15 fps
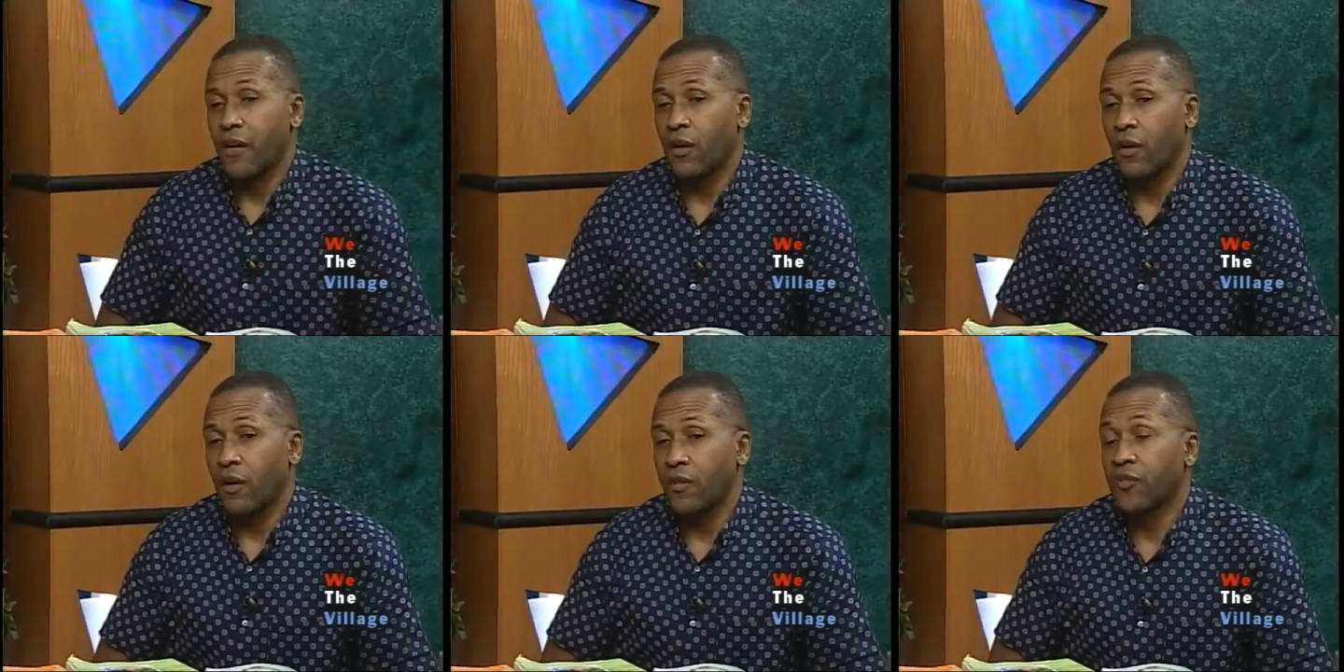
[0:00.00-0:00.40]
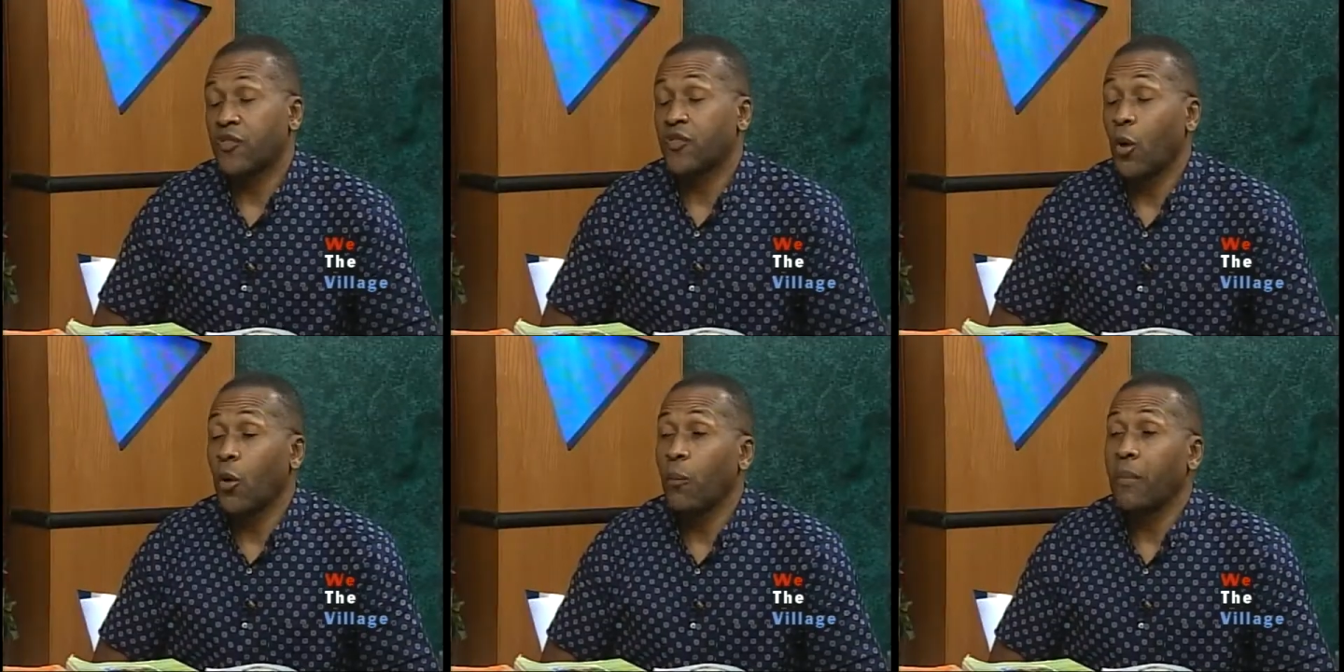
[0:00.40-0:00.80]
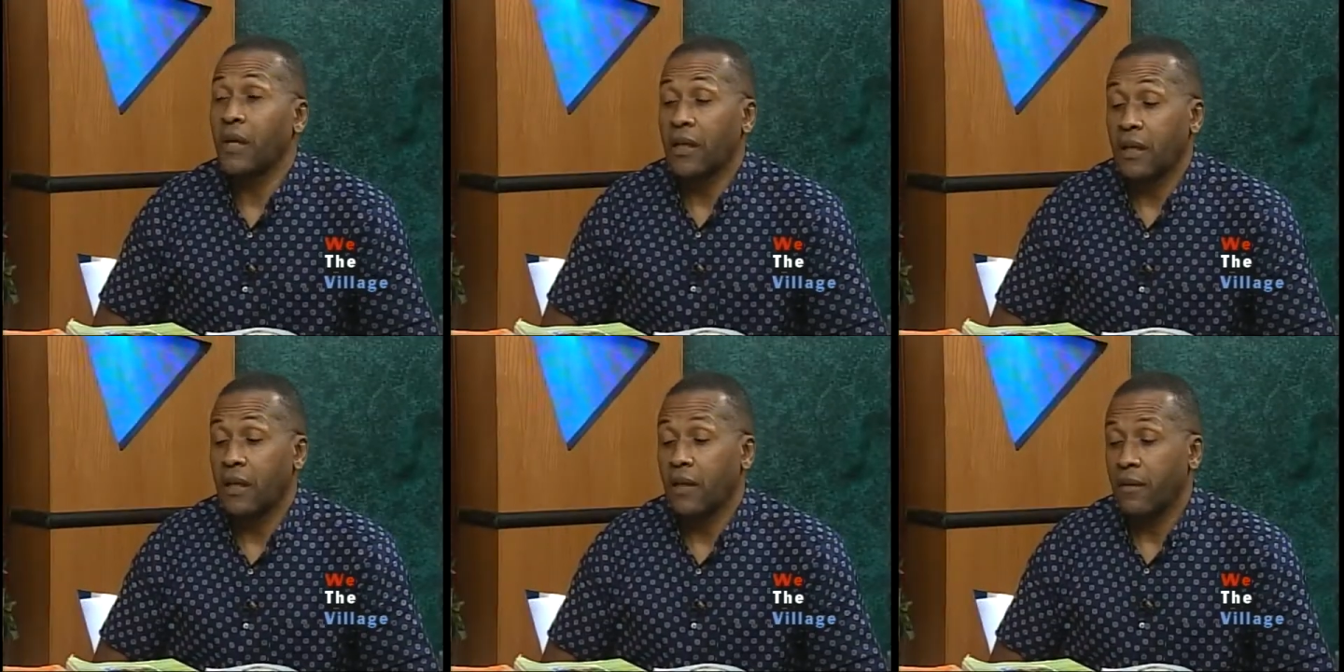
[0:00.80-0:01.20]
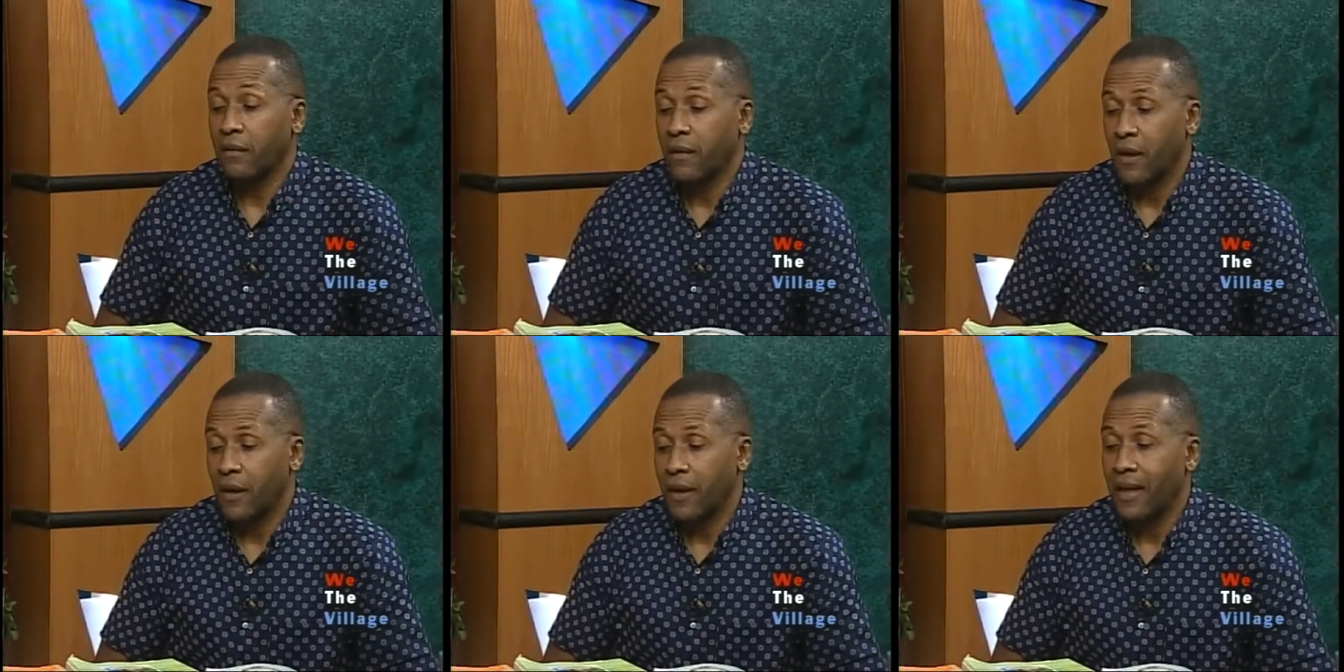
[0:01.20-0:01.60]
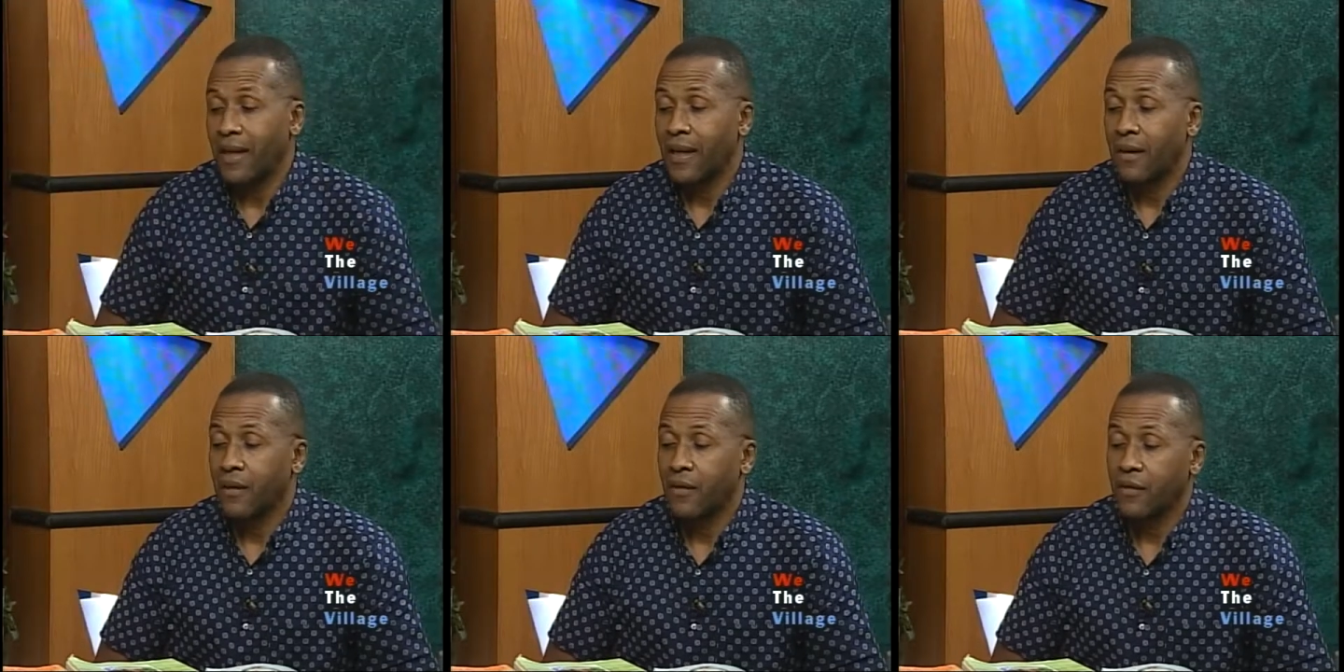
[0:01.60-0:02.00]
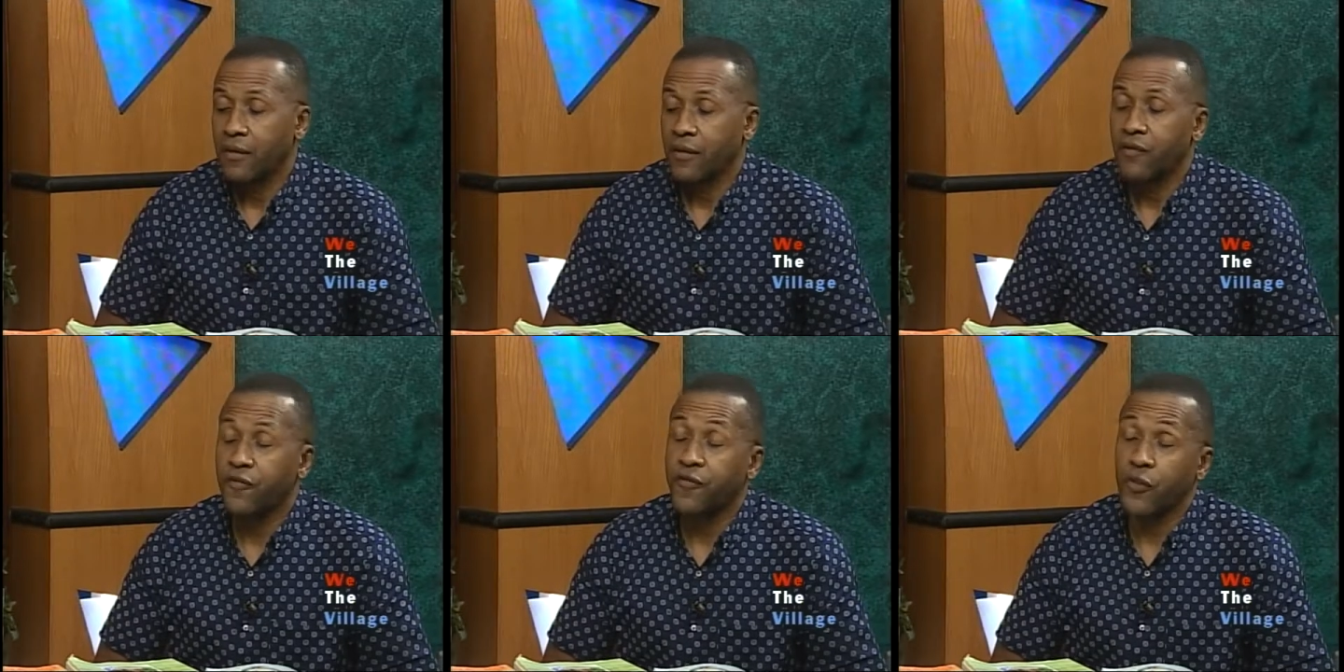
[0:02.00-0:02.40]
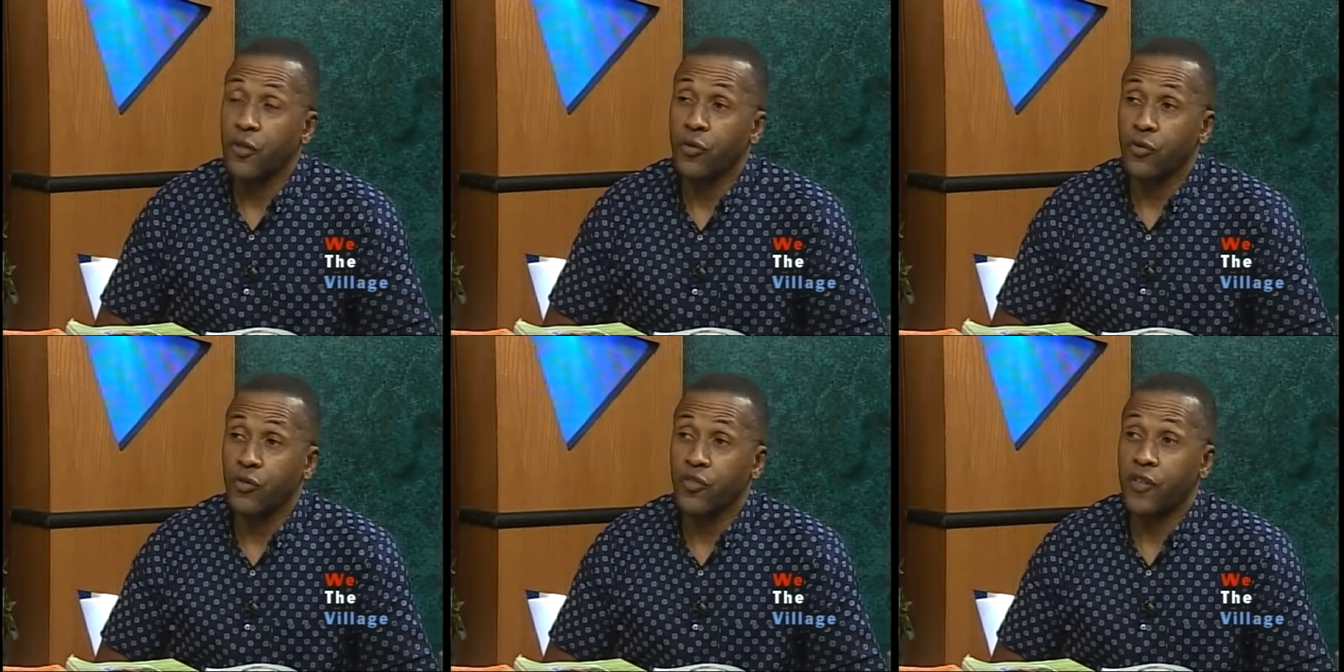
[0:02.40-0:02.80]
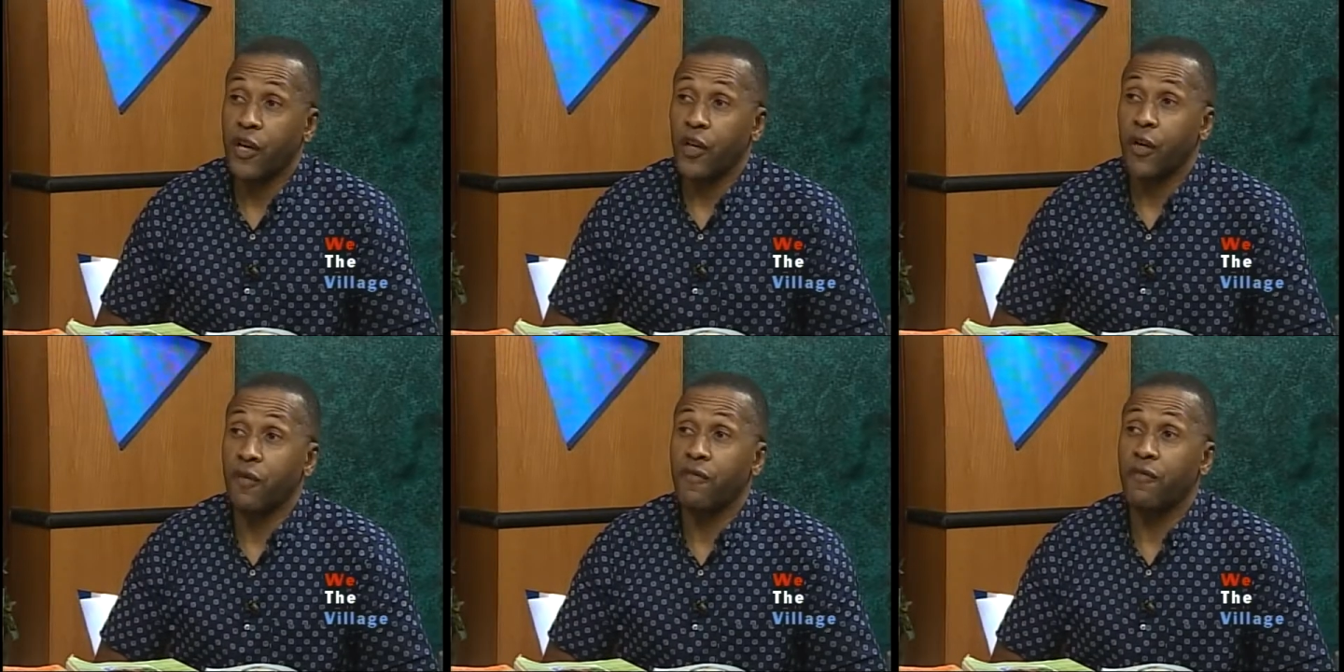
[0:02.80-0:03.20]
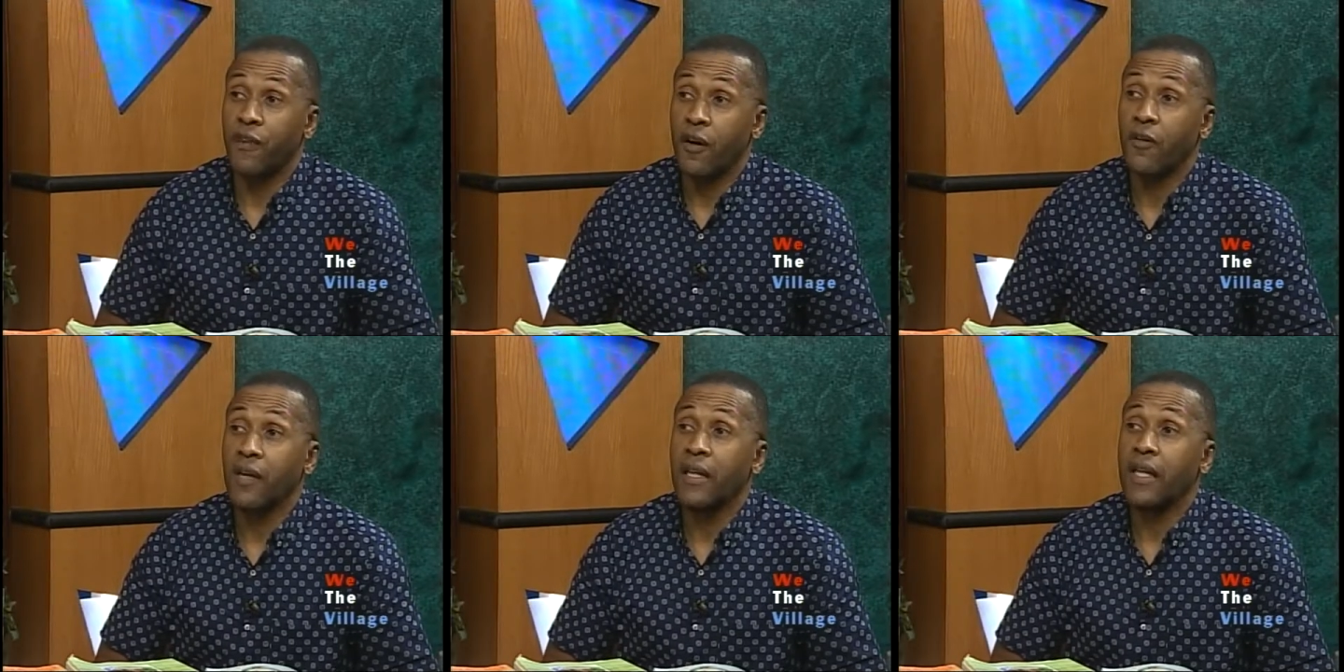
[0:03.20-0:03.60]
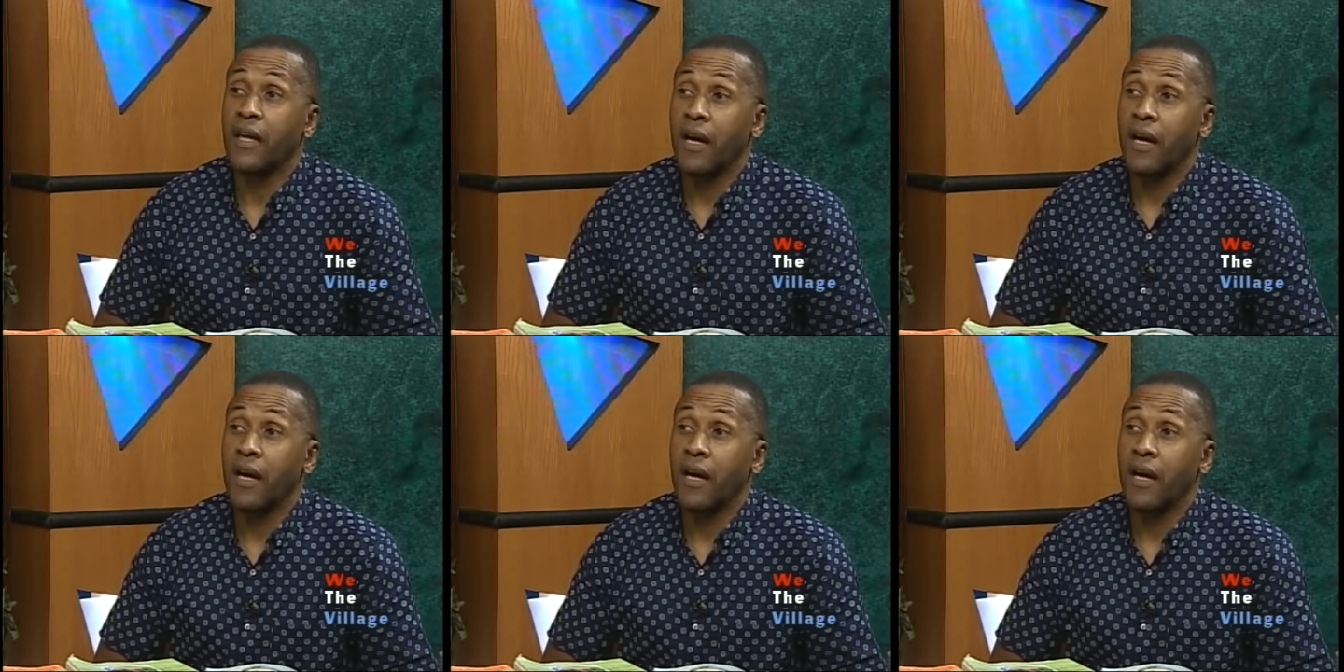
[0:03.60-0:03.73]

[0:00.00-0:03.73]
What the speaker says: are so many foods that are very